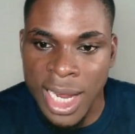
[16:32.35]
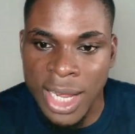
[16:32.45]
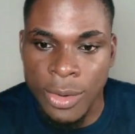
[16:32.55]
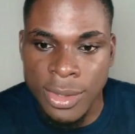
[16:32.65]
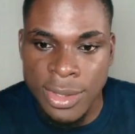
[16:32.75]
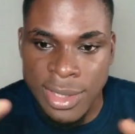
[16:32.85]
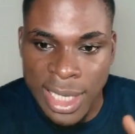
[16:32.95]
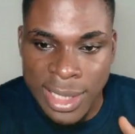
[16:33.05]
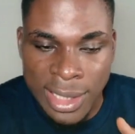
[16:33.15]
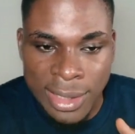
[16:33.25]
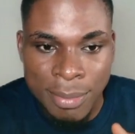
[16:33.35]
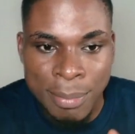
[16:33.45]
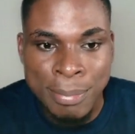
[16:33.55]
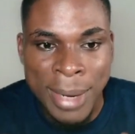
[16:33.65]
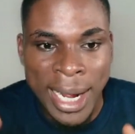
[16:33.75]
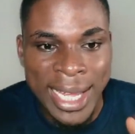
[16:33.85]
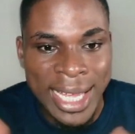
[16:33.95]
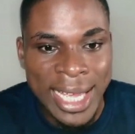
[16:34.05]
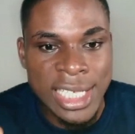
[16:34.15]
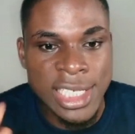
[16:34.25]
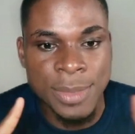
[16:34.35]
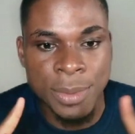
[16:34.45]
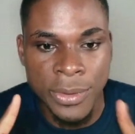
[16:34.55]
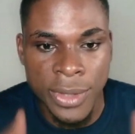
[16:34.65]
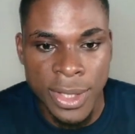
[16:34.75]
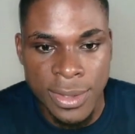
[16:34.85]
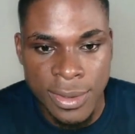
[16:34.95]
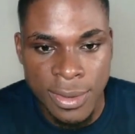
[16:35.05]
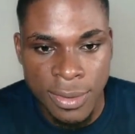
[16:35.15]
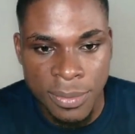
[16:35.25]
I understand it by experience,